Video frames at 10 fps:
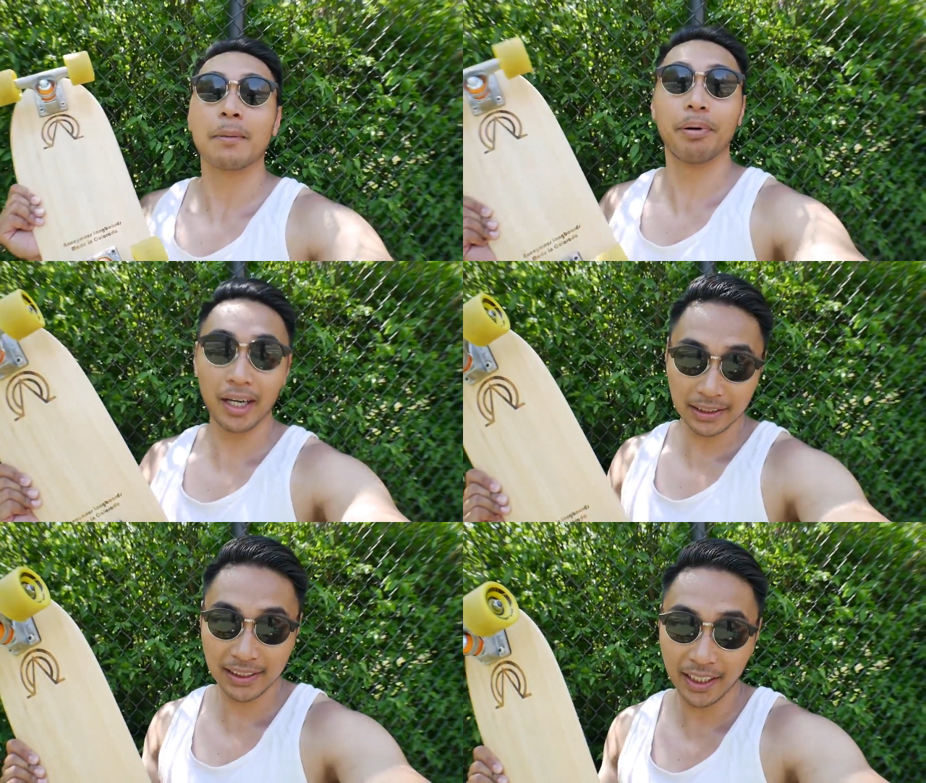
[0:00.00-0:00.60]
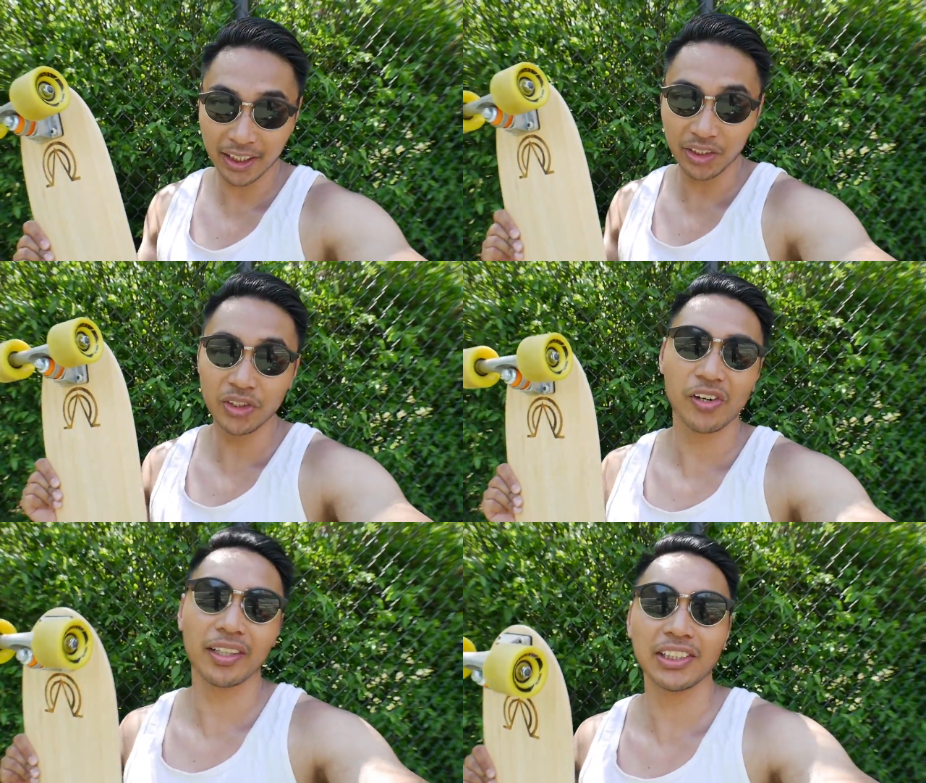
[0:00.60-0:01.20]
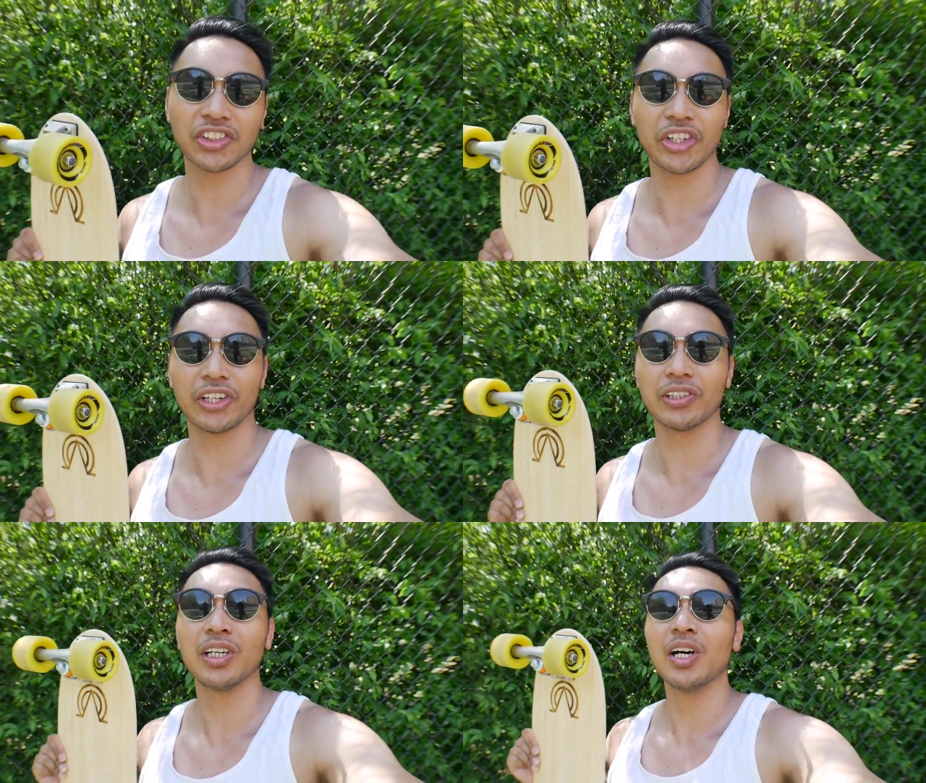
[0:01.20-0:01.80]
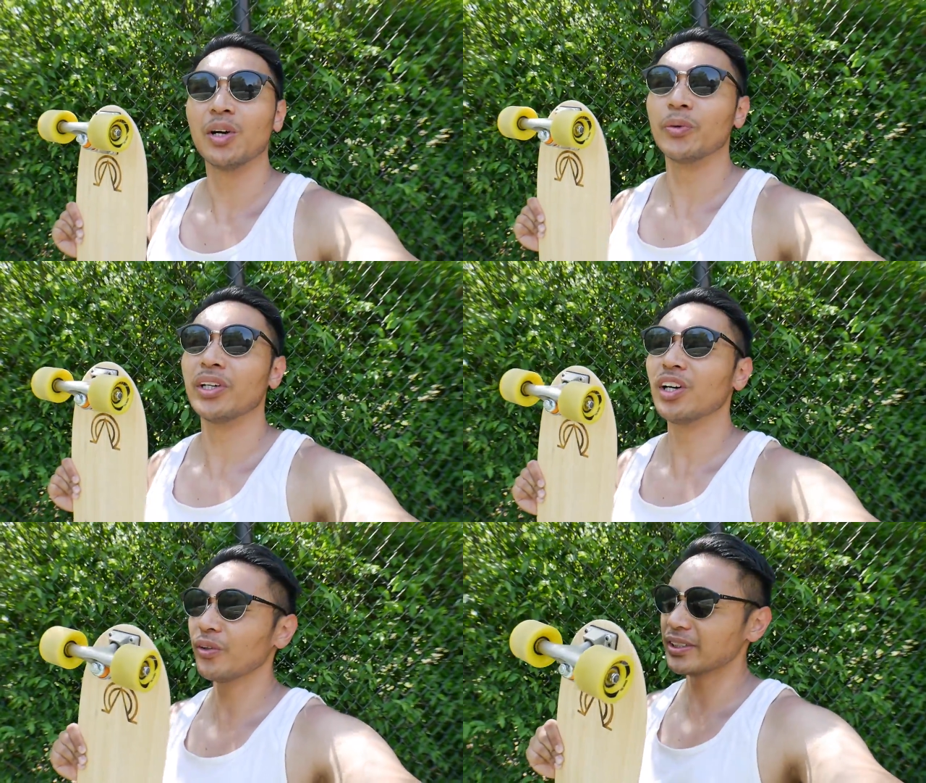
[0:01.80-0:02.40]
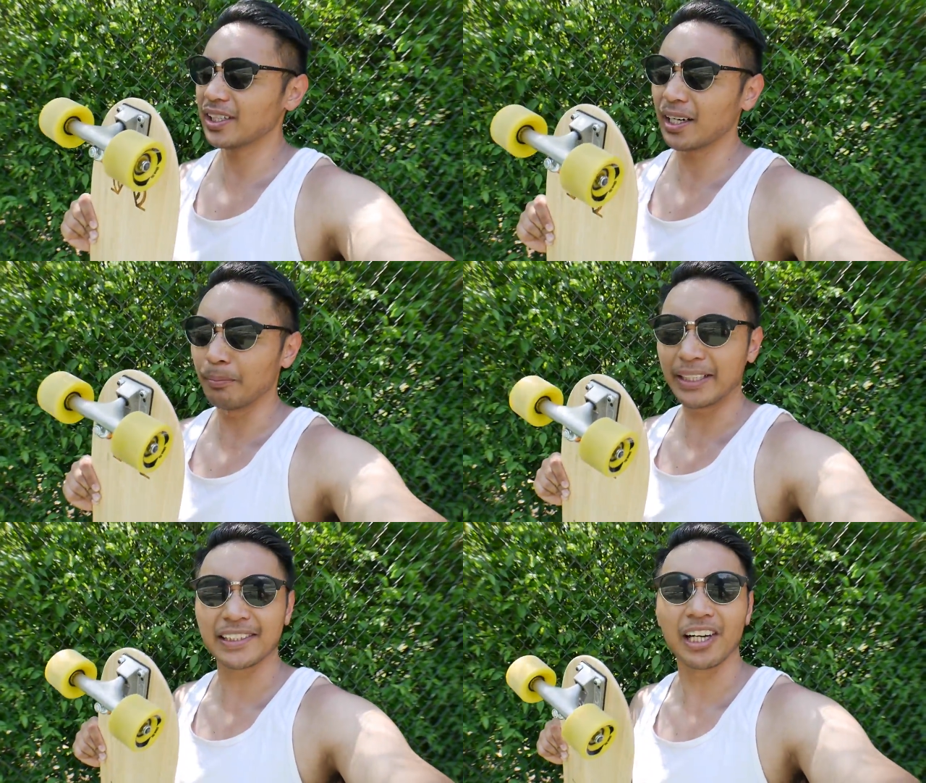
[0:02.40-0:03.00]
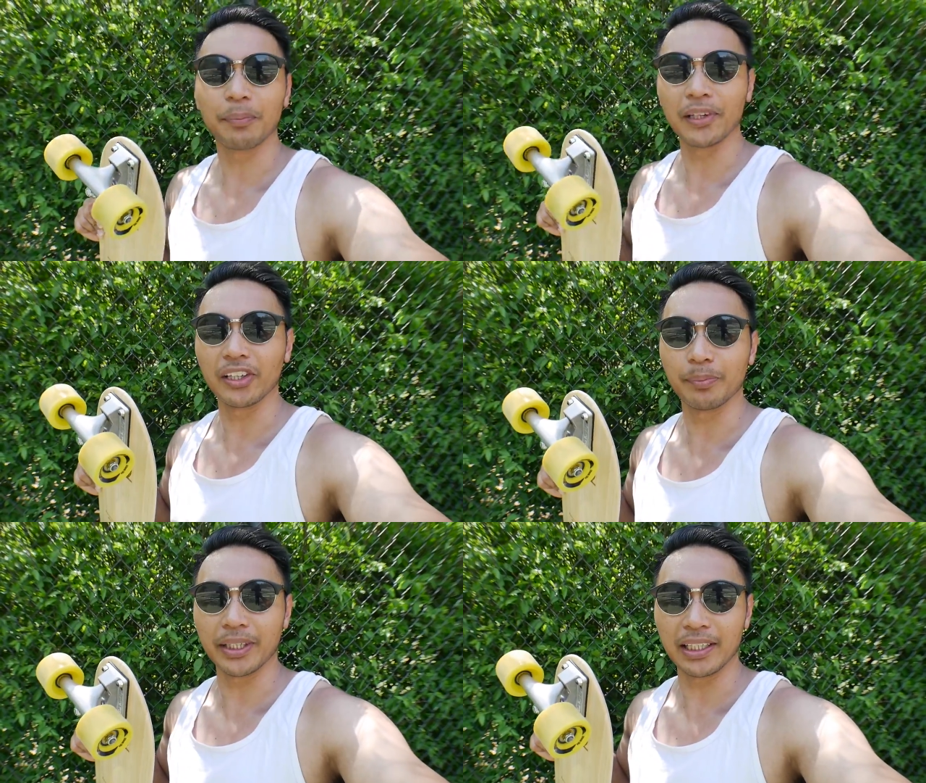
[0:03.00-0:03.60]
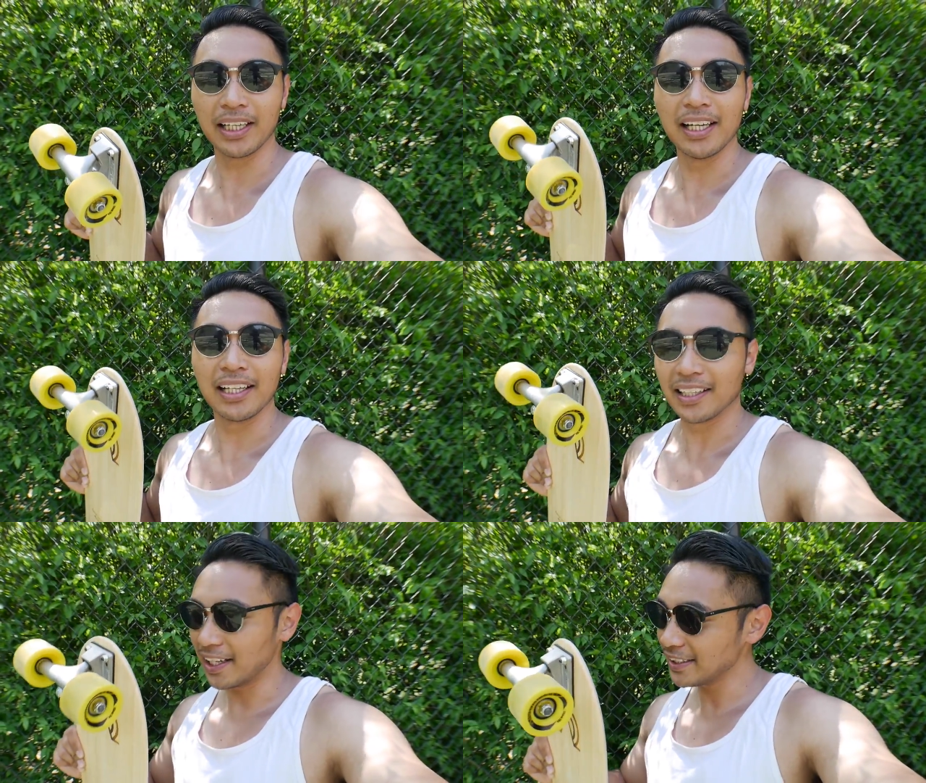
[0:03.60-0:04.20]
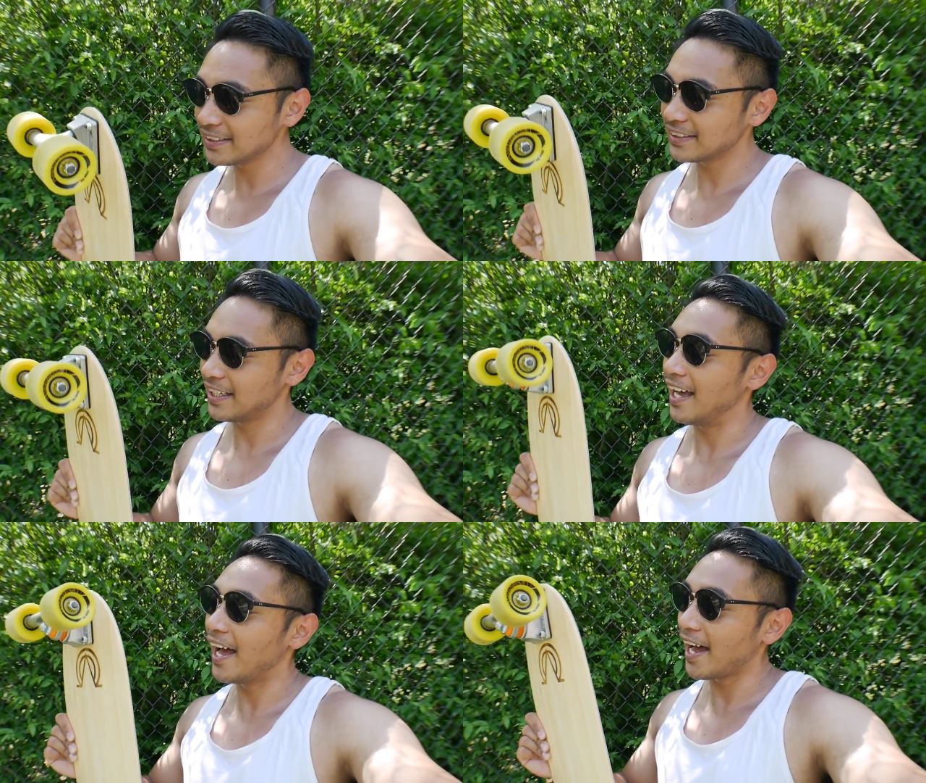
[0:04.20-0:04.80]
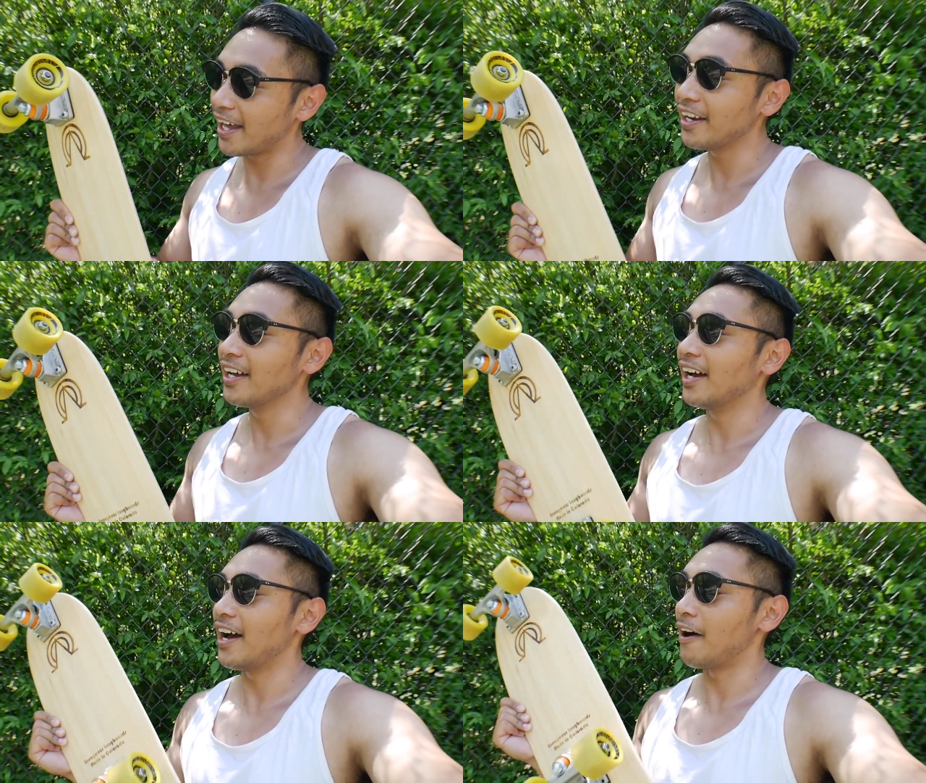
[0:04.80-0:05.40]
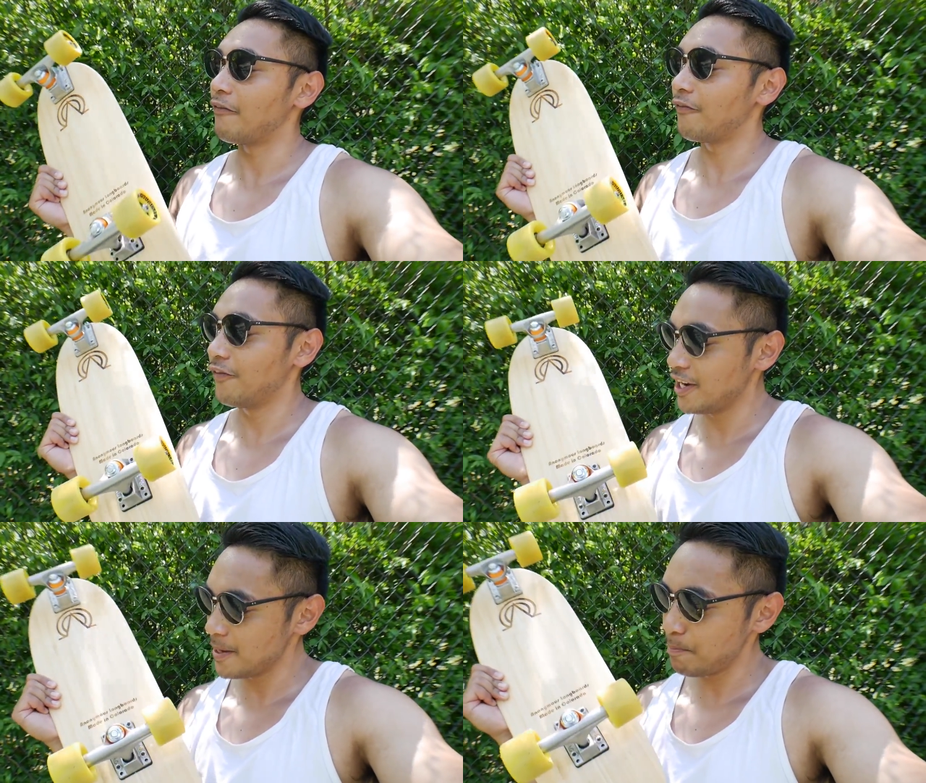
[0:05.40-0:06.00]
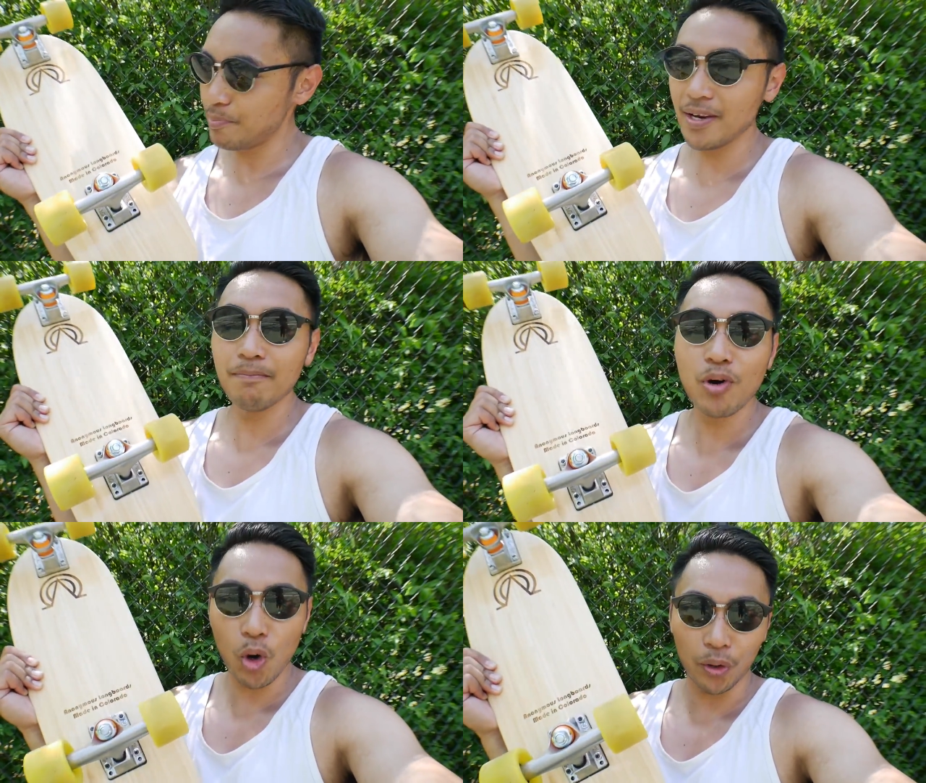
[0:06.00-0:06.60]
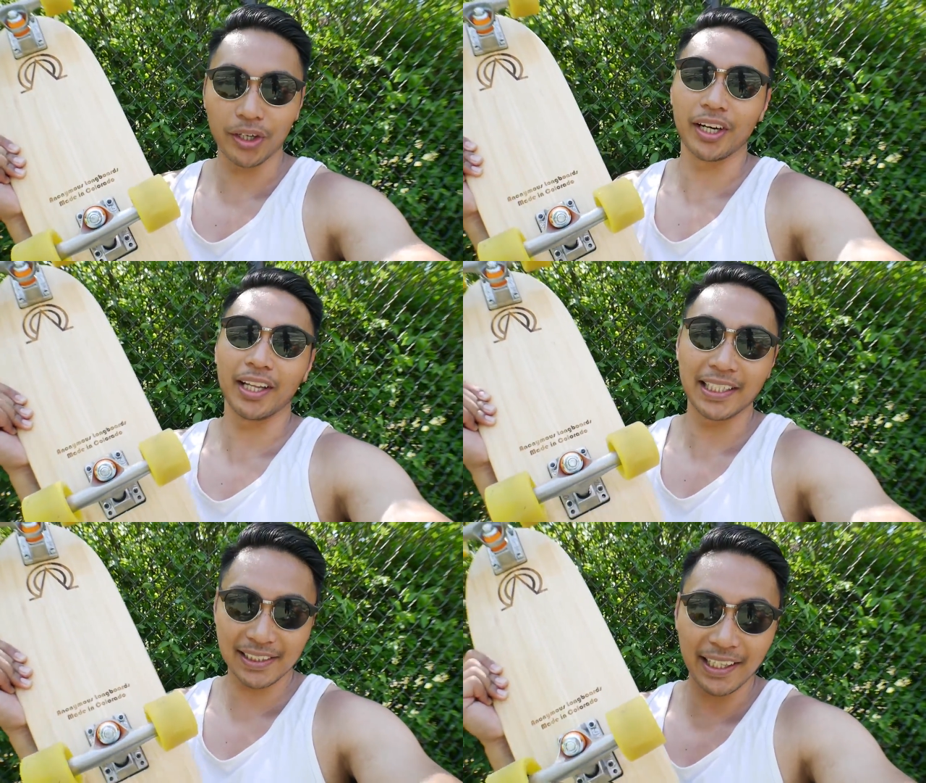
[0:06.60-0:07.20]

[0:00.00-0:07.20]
But, you know on this channel, we always got to mix it up a little bit. Let's add a flippin' motor to this